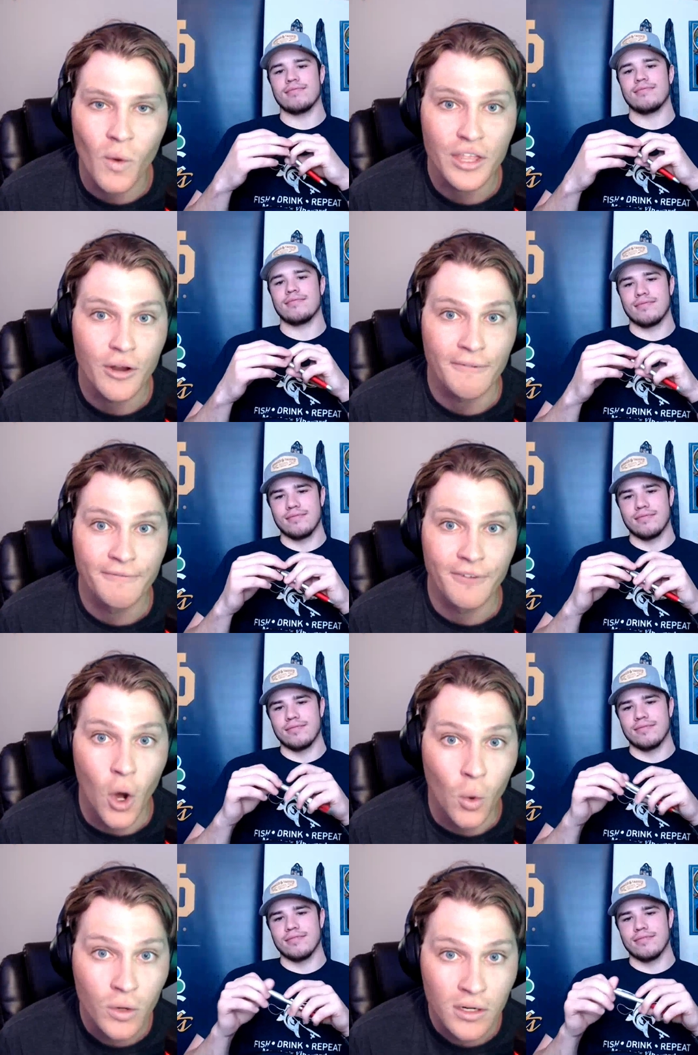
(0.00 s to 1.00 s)
Speaker 1: with your
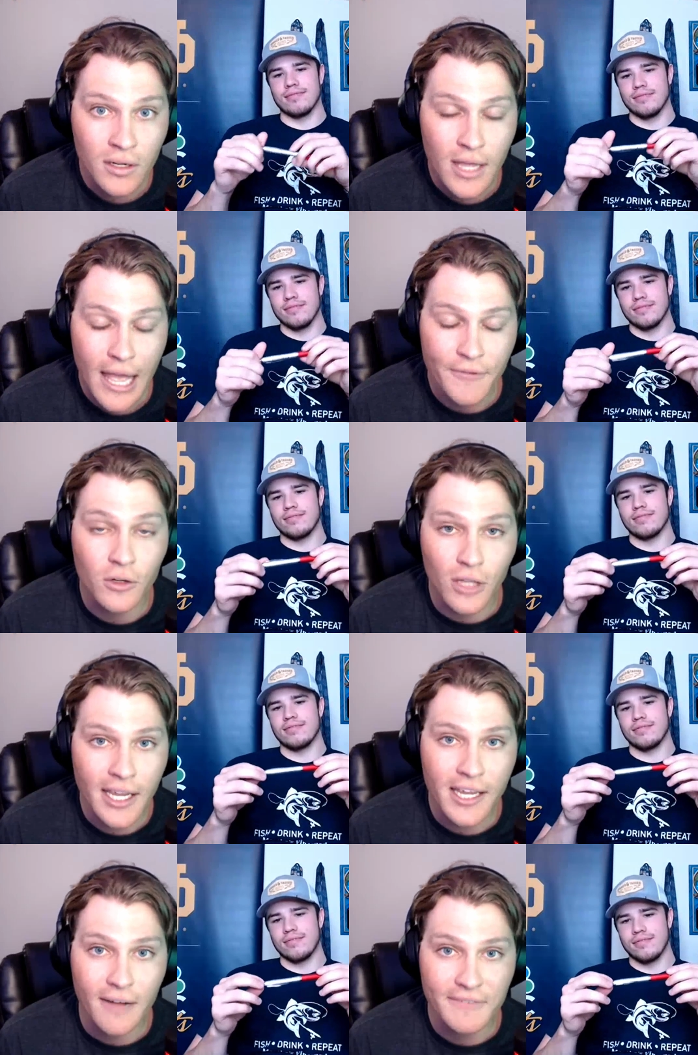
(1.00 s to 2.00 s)
phone. If you're
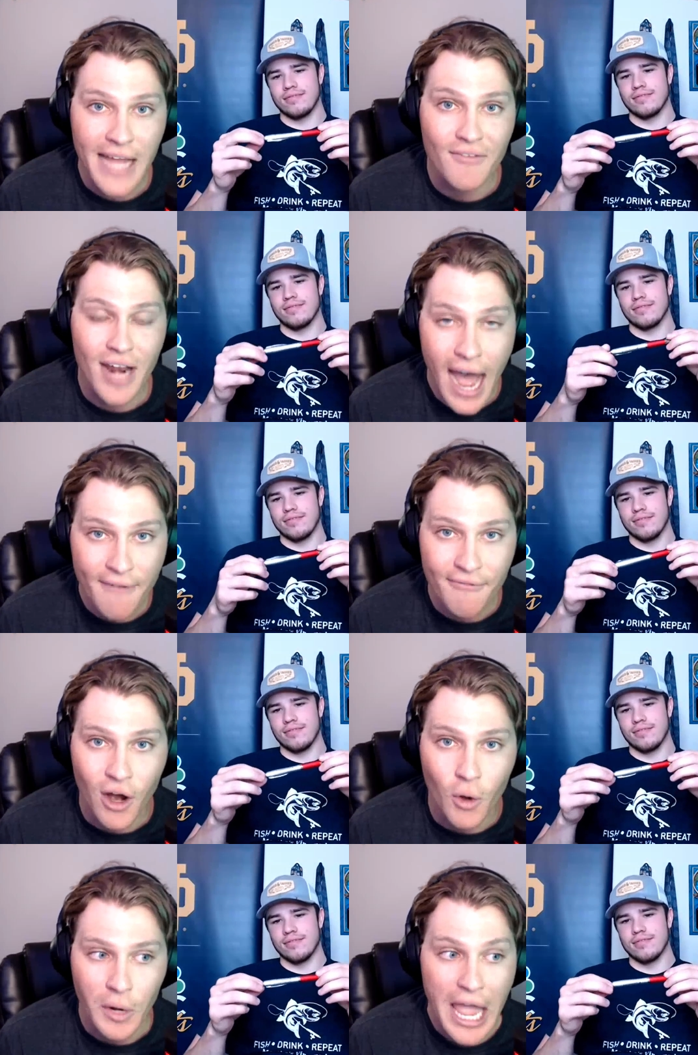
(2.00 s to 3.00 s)
lucky enough to have an
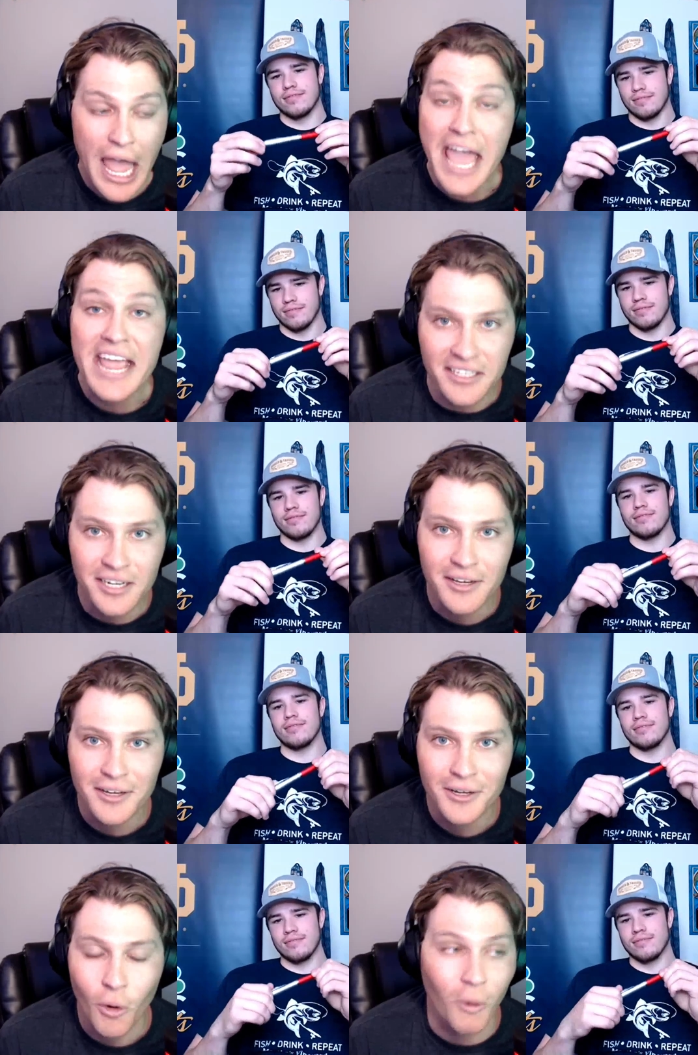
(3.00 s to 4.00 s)
iPhone 8
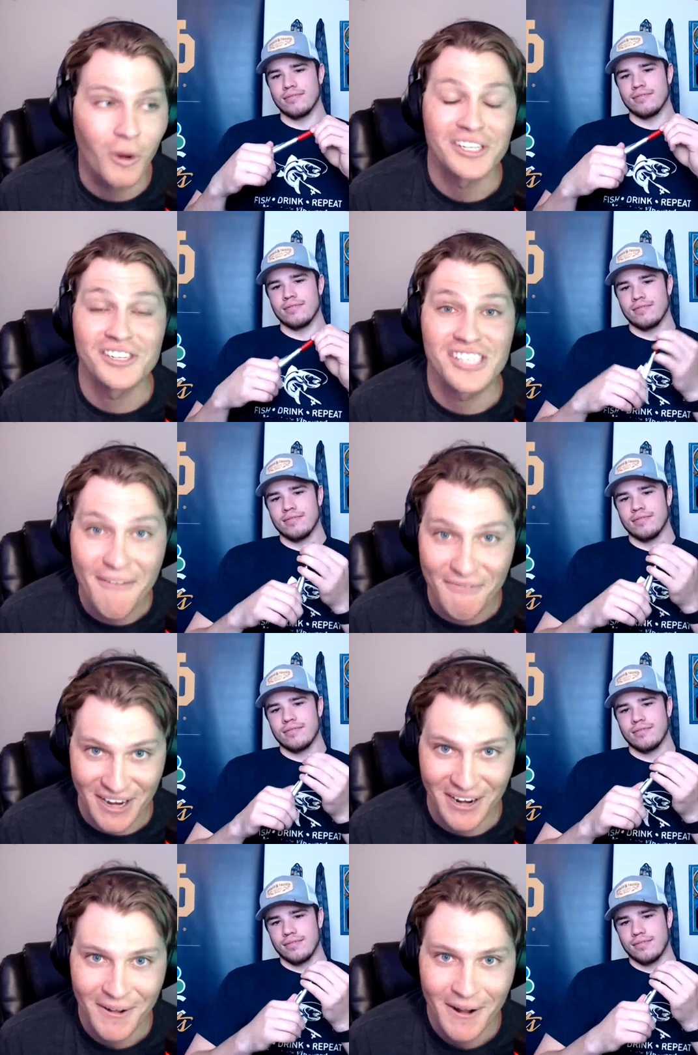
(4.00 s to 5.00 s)
or a
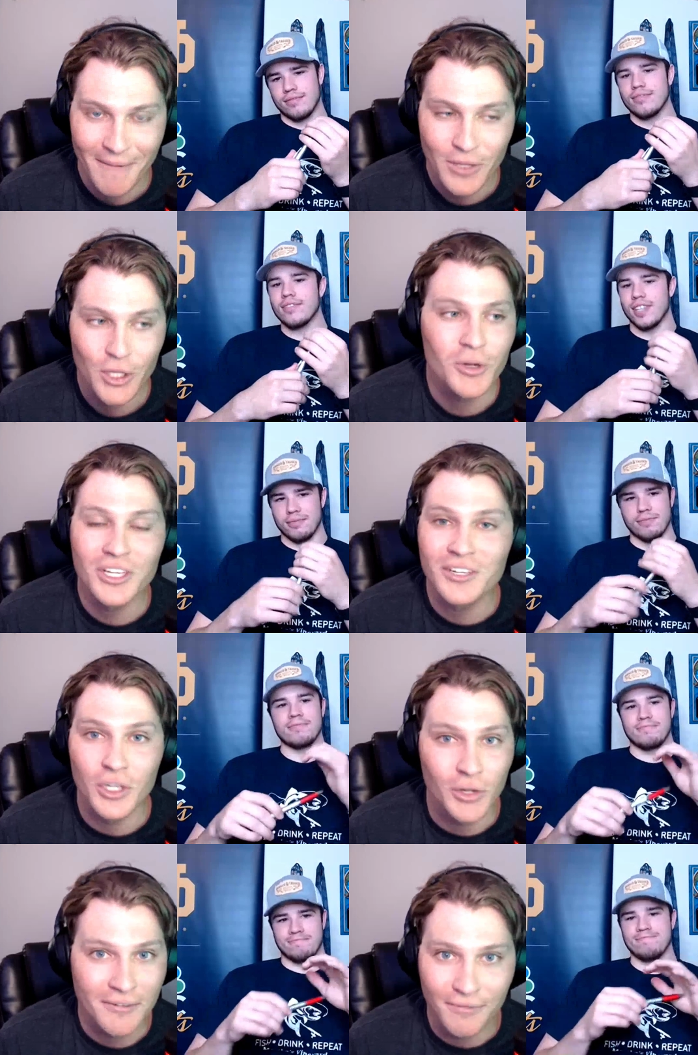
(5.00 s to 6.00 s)
7, you
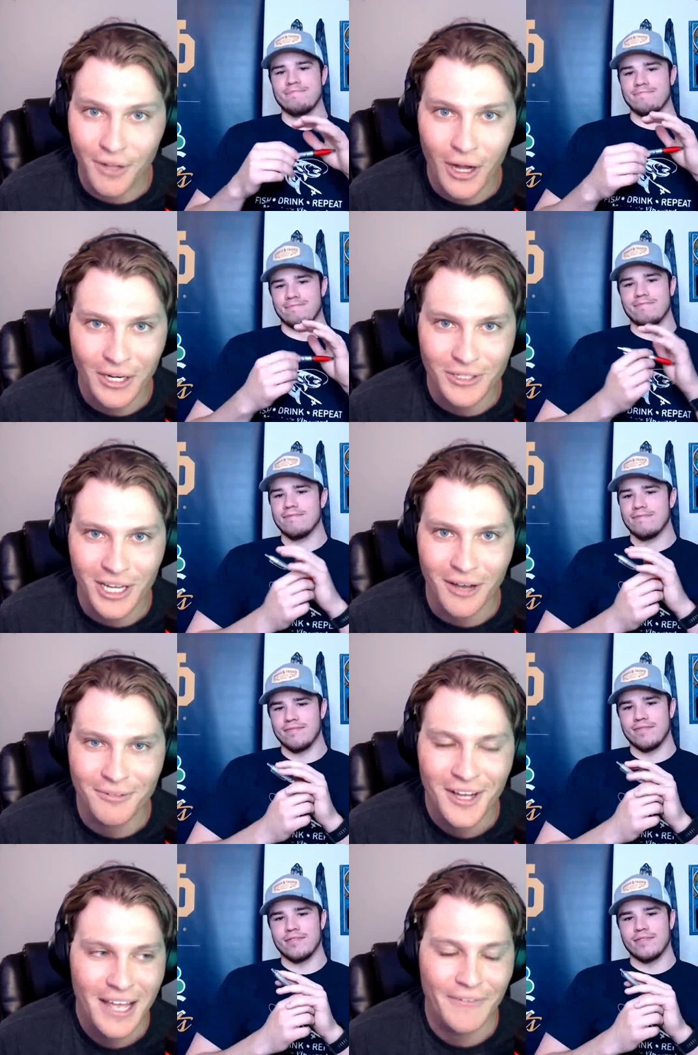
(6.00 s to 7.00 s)
could you could vlog
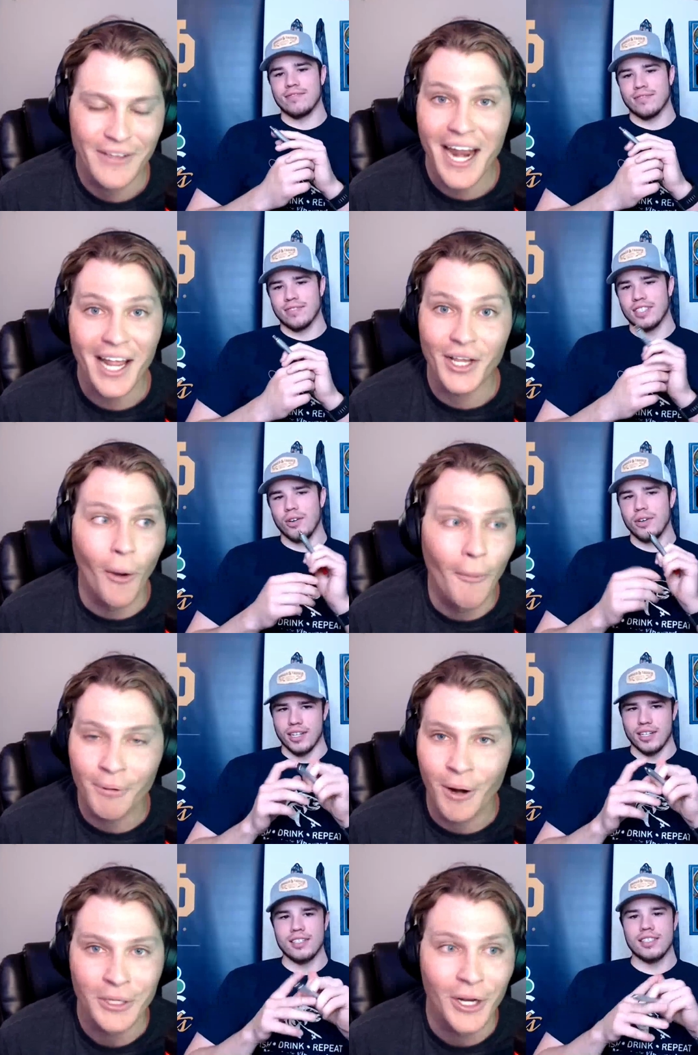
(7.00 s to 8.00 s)
yourself. If you got a
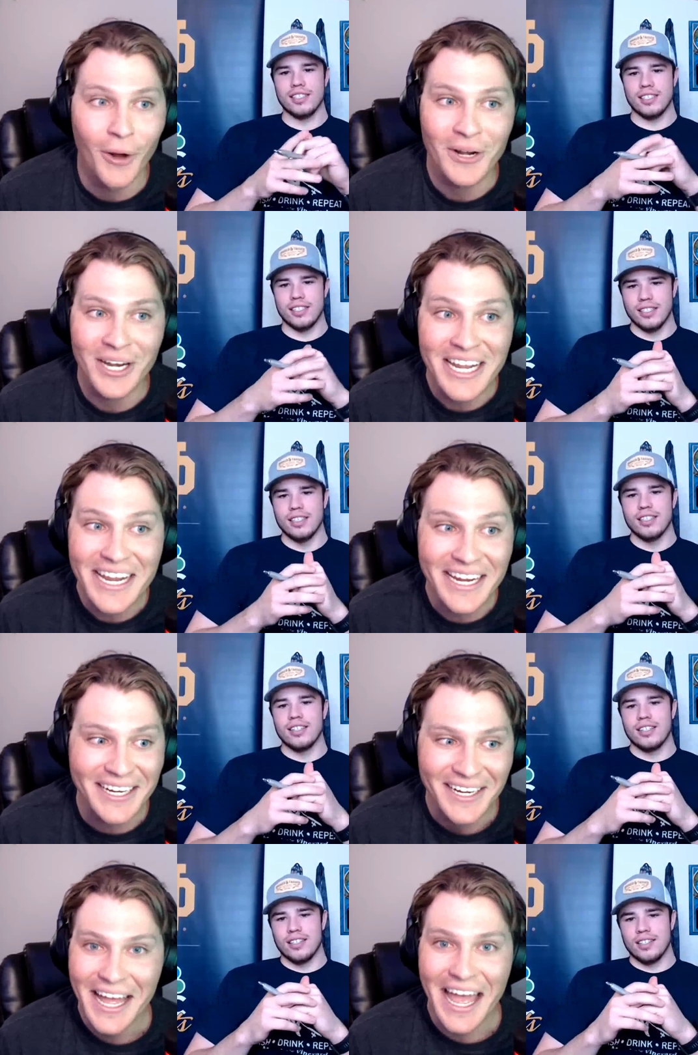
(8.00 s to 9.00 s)
GoPro, you don't
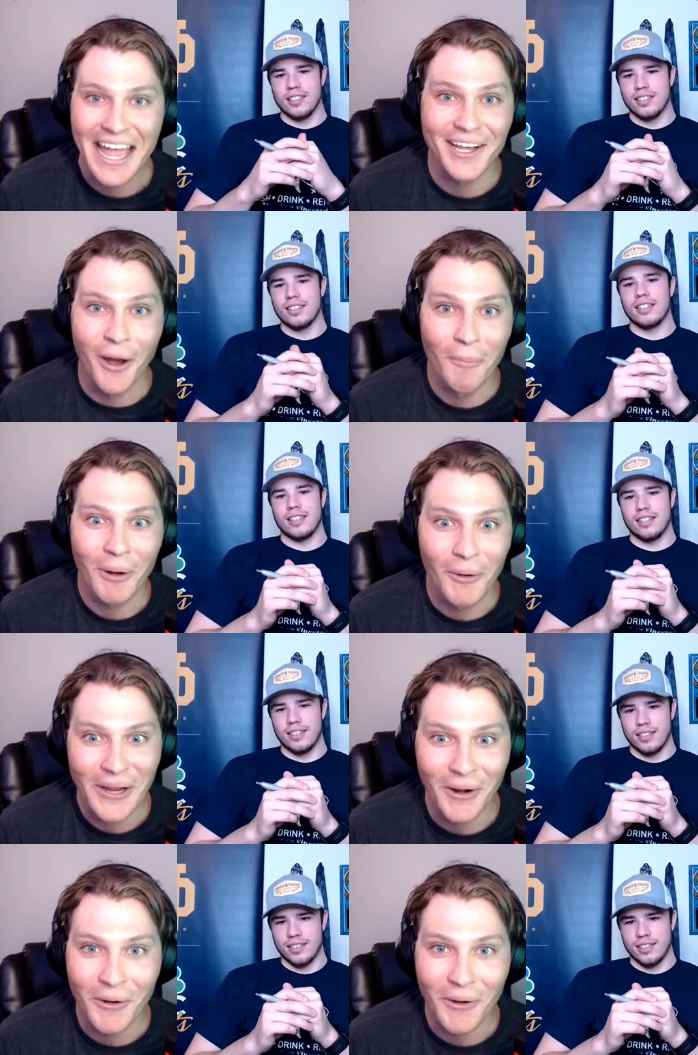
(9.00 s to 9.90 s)
need a GoPro